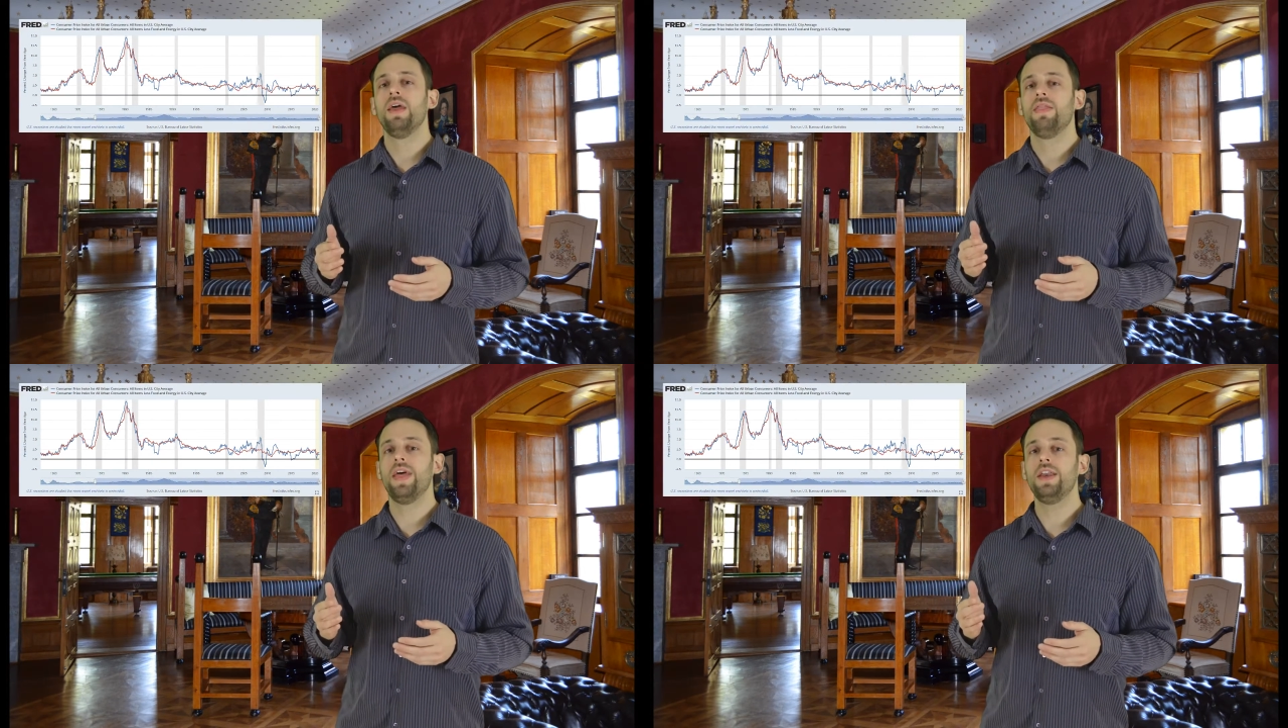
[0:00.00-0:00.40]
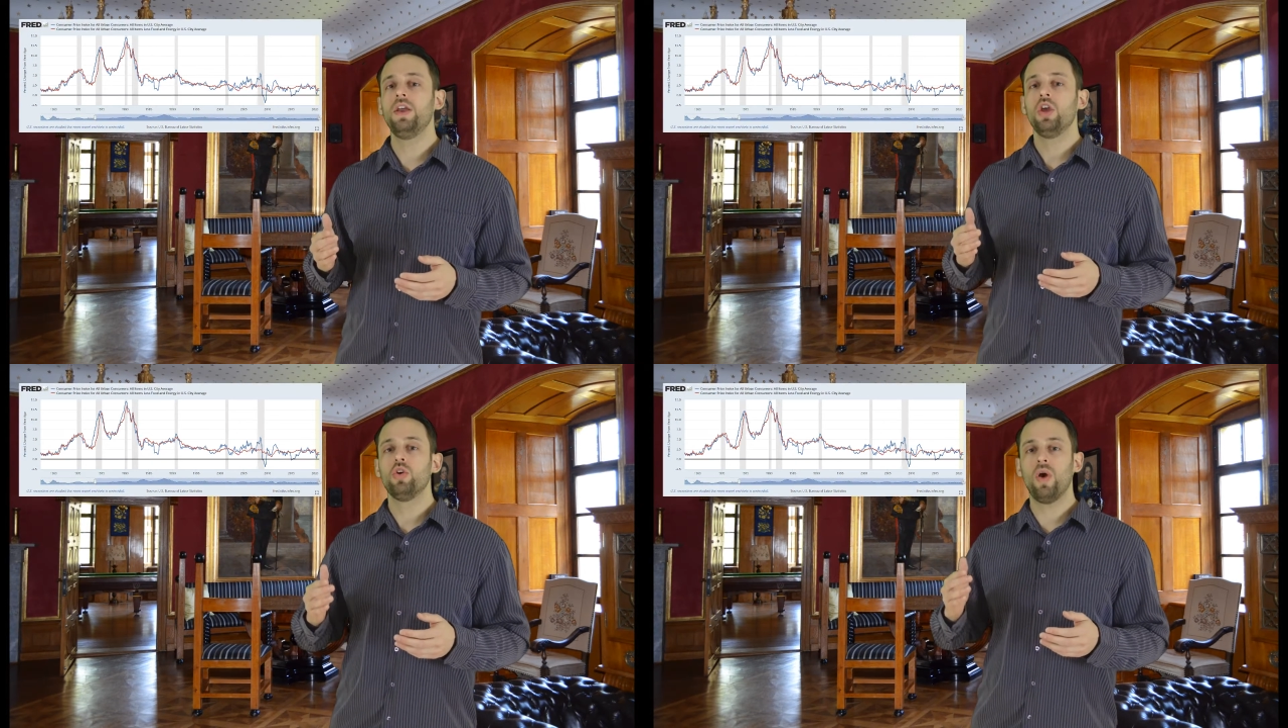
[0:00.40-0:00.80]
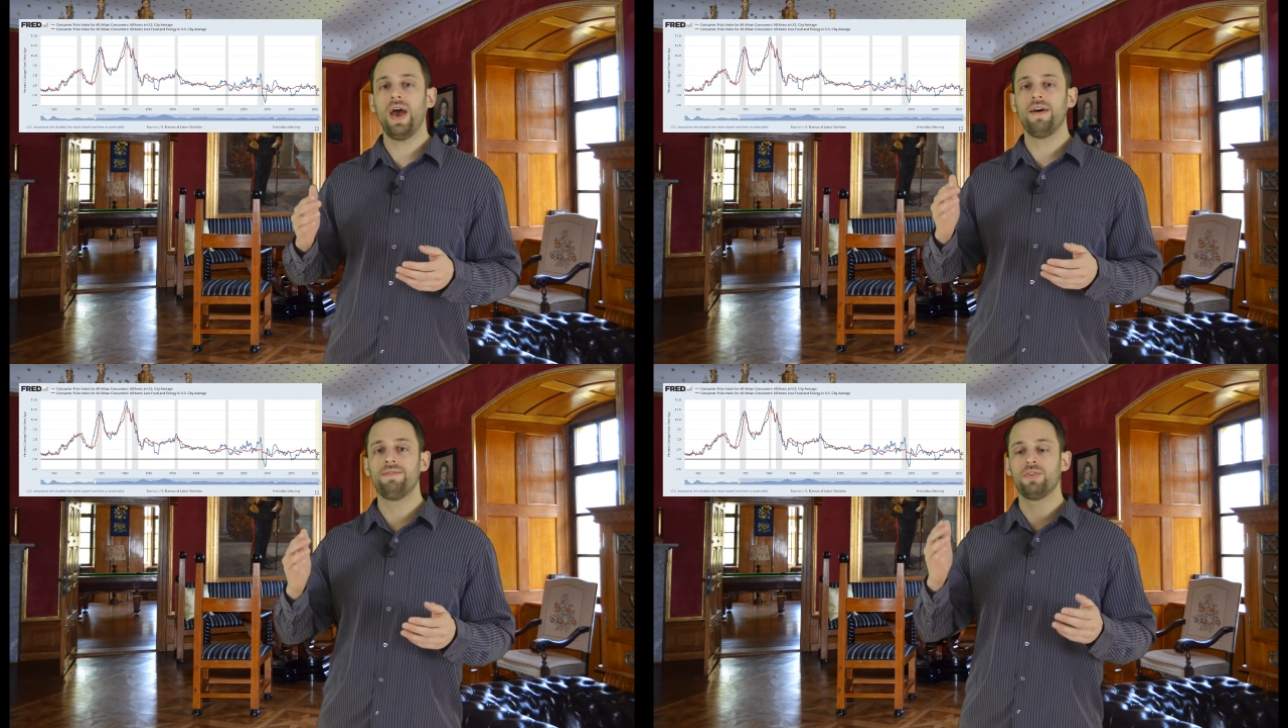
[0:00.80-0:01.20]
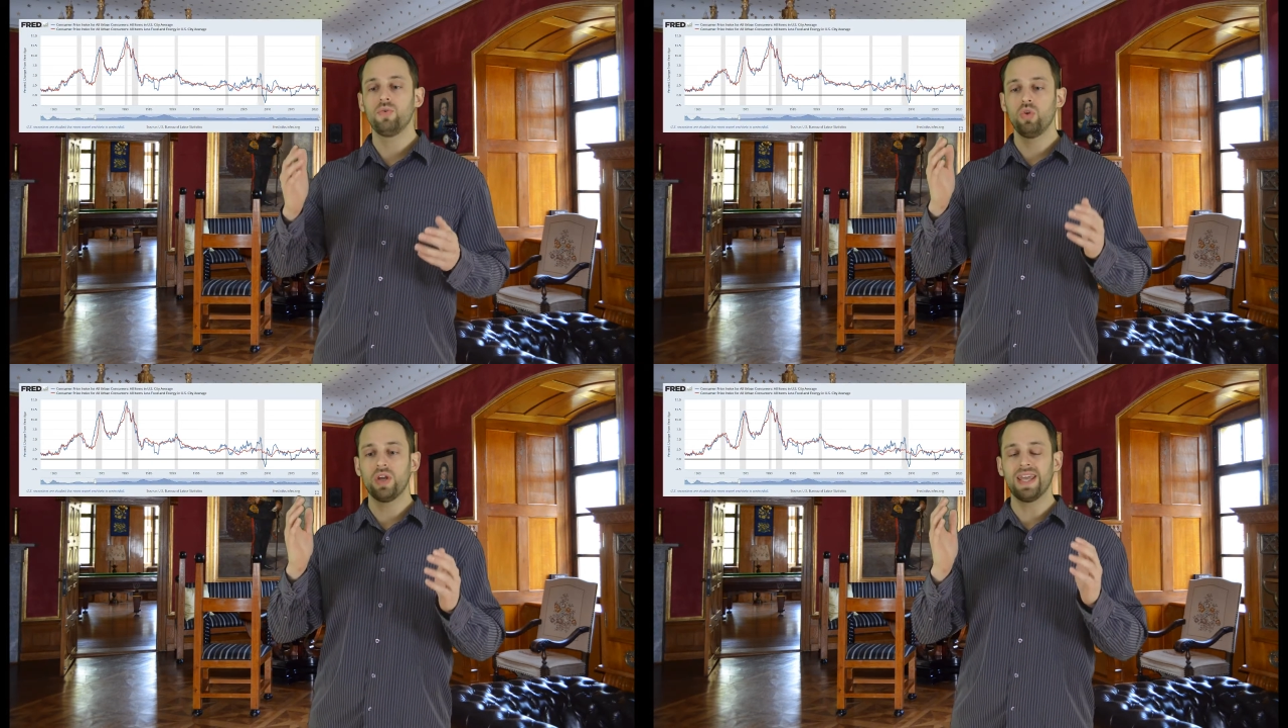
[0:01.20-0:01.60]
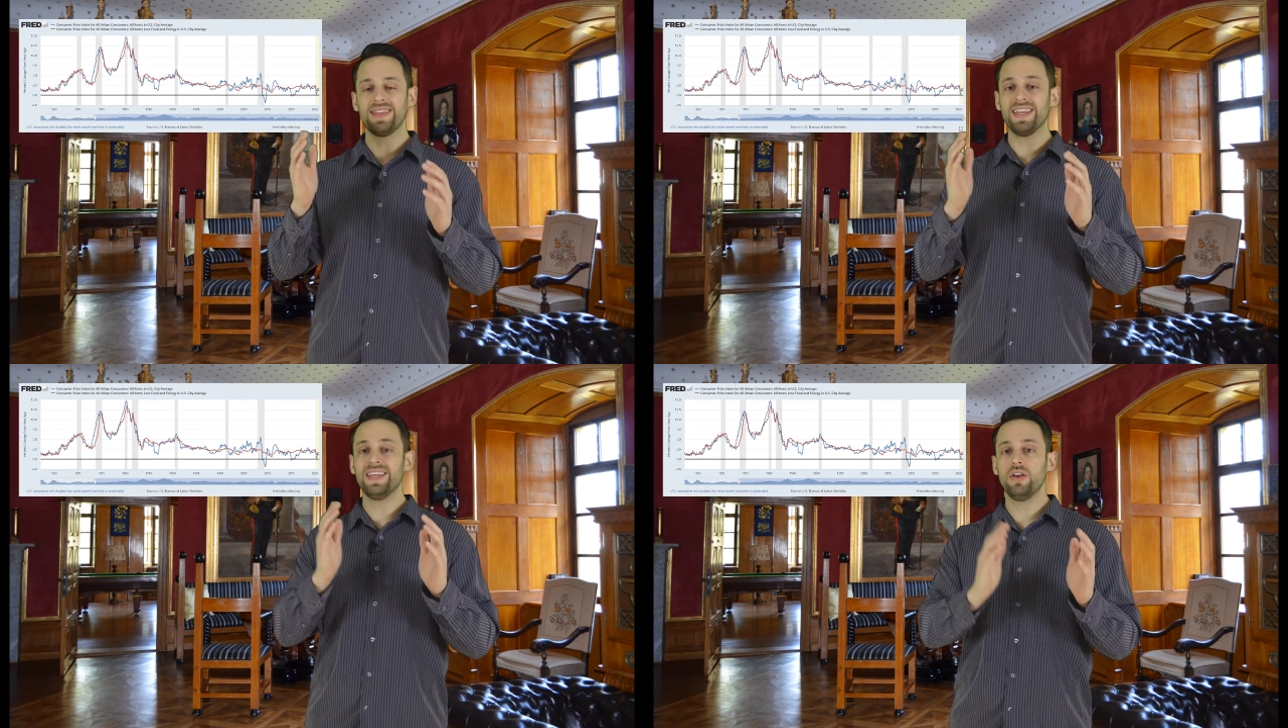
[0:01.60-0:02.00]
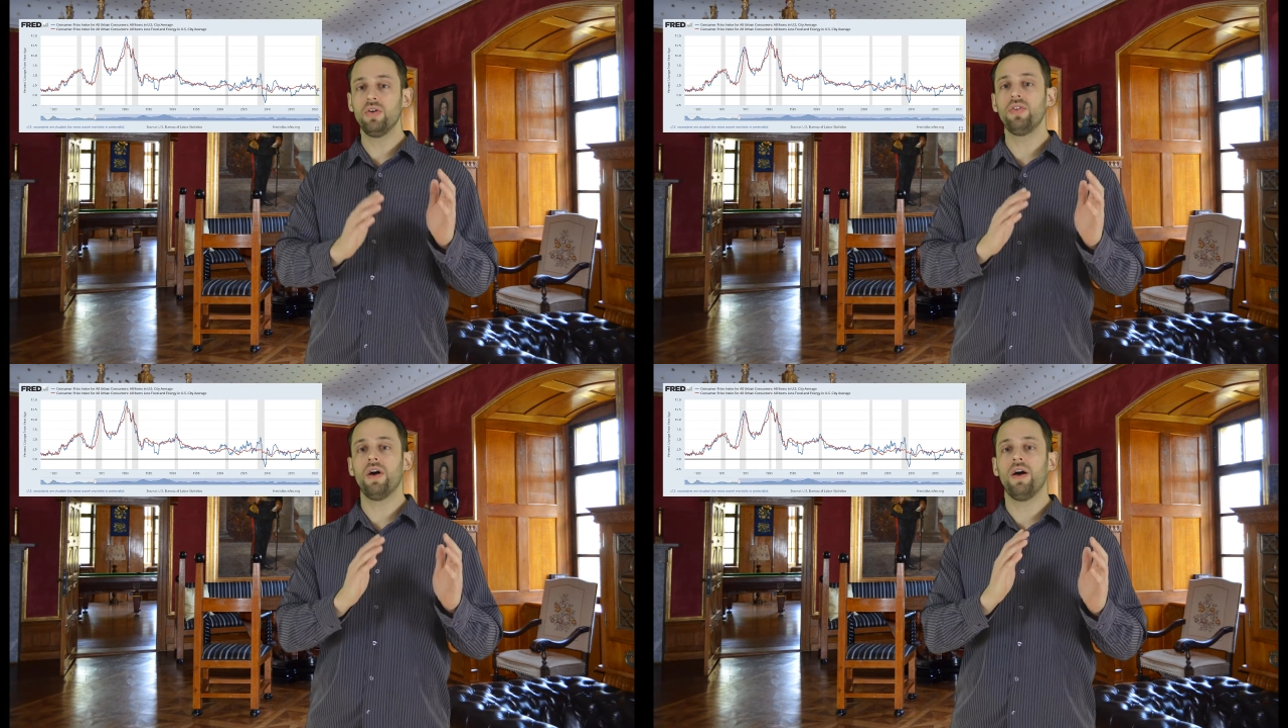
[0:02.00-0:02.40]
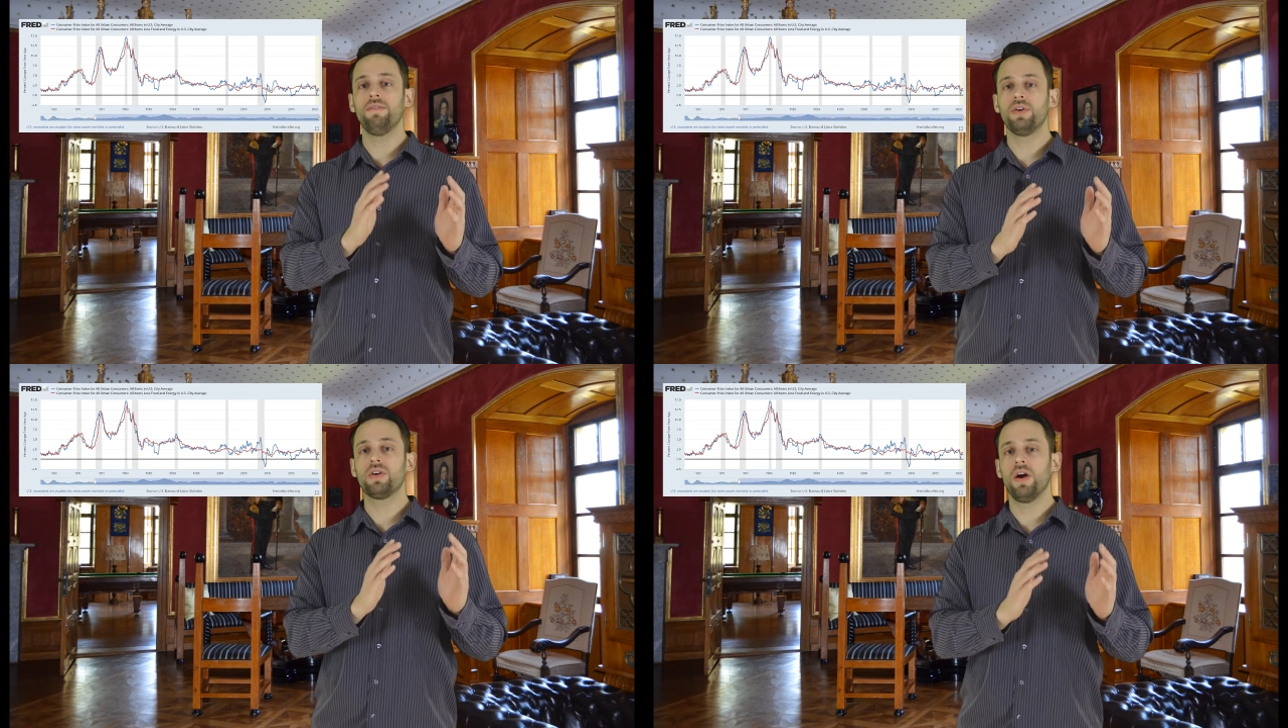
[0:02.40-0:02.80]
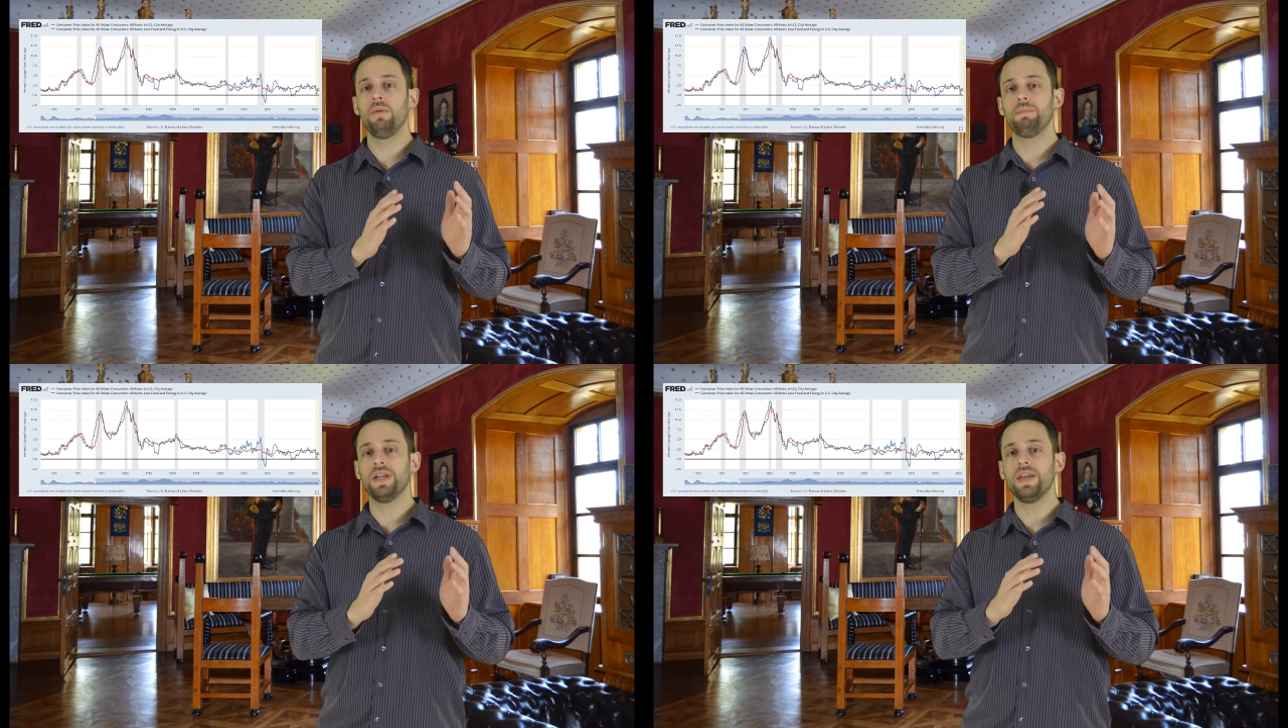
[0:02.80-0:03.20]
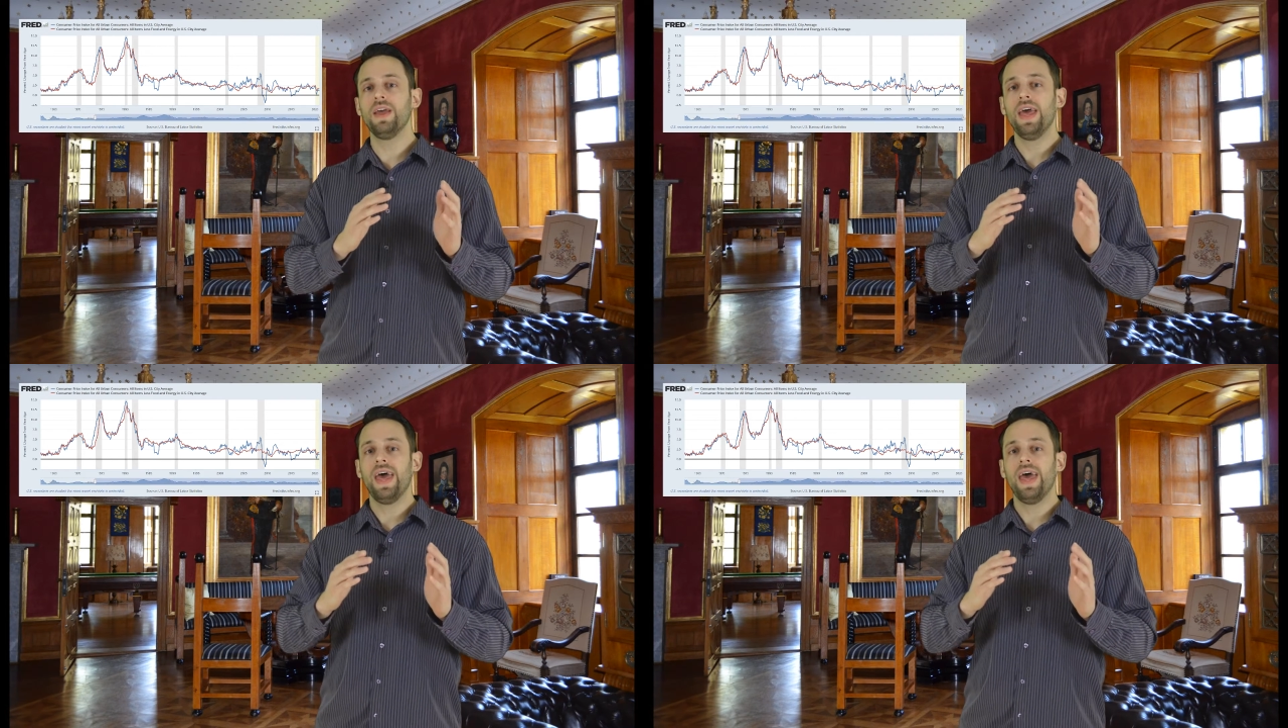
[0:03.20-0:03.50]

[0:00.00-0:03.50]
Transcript: then you have to look at the yield of your company